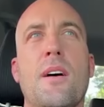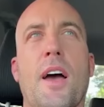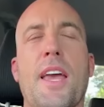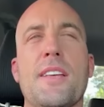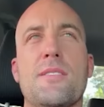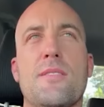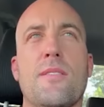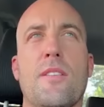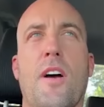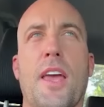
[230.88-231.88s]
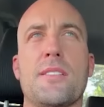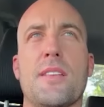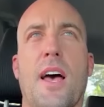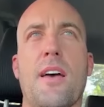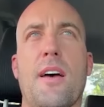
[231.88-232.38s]
I guess
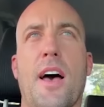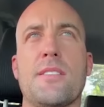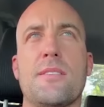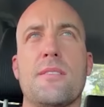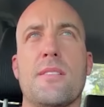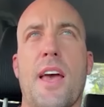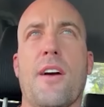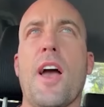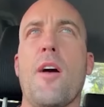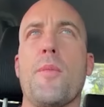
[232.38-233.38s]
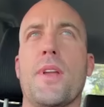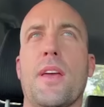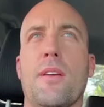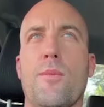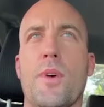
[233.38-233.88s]
our
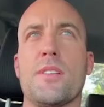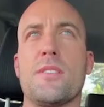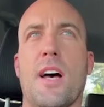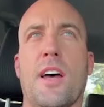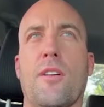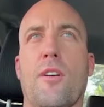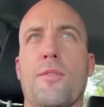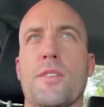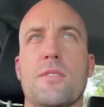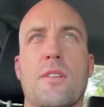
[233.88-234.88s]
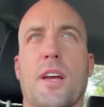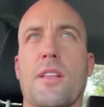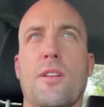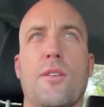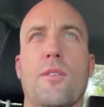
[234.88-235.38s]
company, we just started off as like a
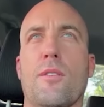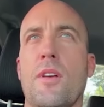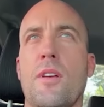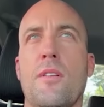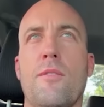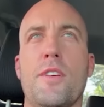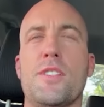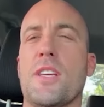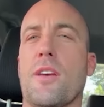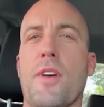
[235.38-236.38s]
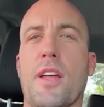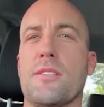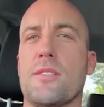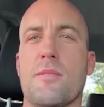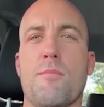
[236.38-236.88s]
little fishing
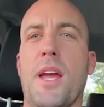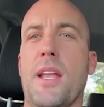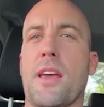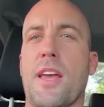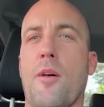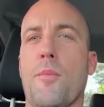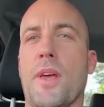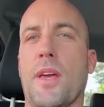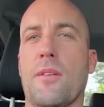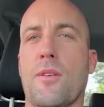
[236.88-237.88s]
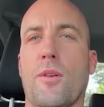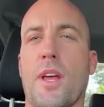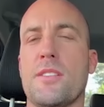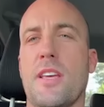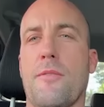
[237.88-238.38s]
events and media company called
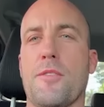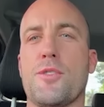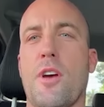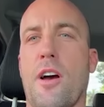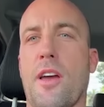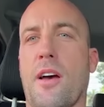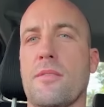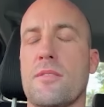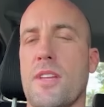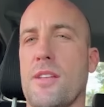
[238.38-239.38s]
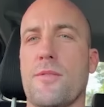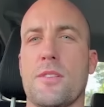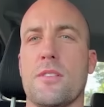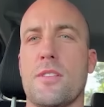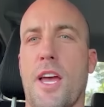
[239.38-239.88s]
SCF Australia. It stands
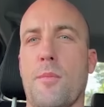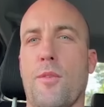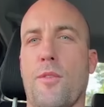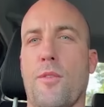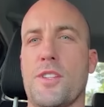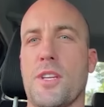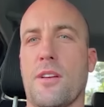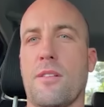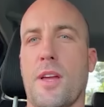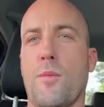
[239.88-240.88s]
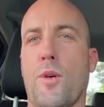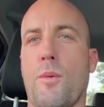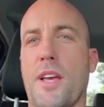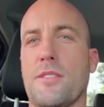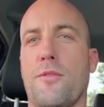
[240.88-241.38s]
for Sustainable Fishing, Clean
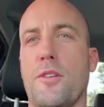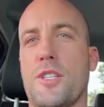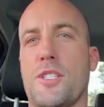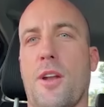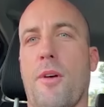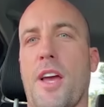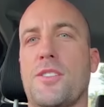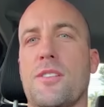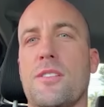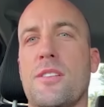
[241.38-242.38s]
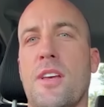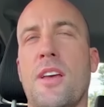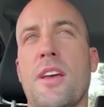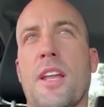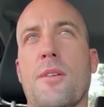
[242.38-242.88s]
Waterways and Future Generations.
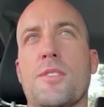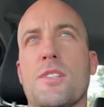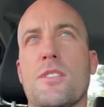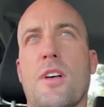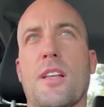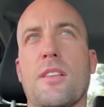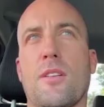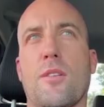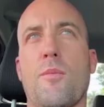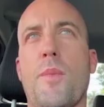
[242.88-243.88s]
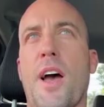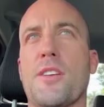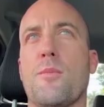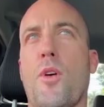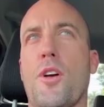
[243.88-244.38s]
And it just like a little
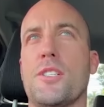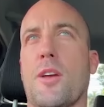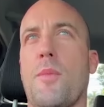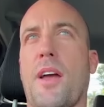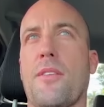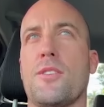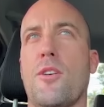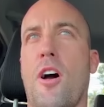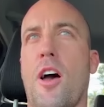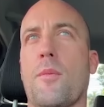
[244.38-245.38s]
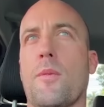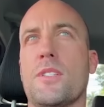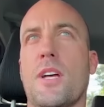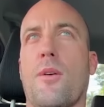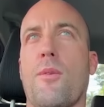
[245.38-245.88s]
passion project back at the time. And we
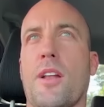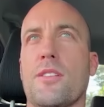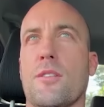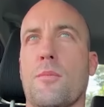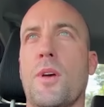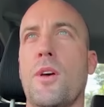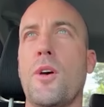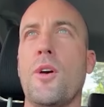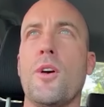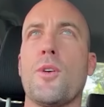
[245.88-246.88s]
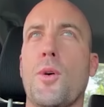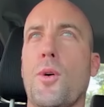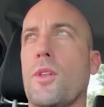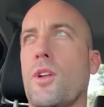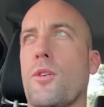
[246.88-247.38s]
started running some
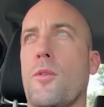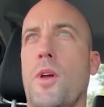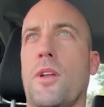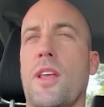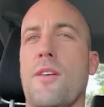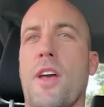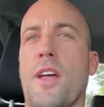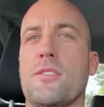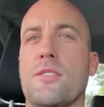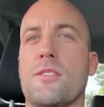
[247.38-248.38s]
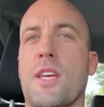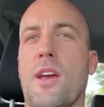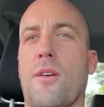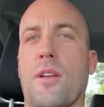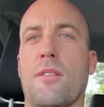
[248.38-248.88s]
cool little community events just
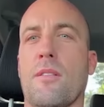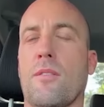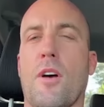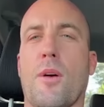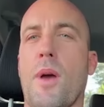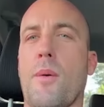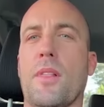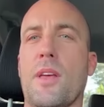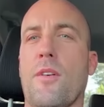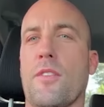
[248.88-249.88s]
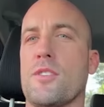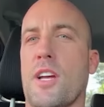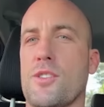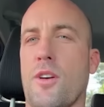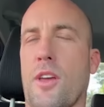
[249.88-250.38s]
here and like where we live on the
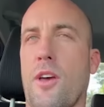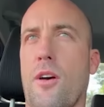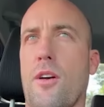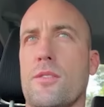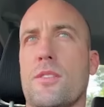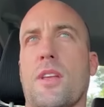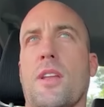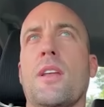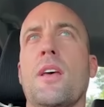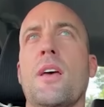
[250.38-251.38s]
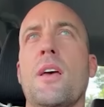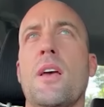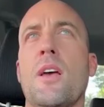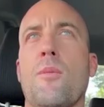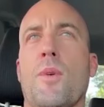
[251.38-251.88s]
Sunshine Coast. And
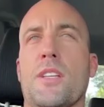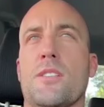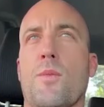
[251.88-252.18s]
we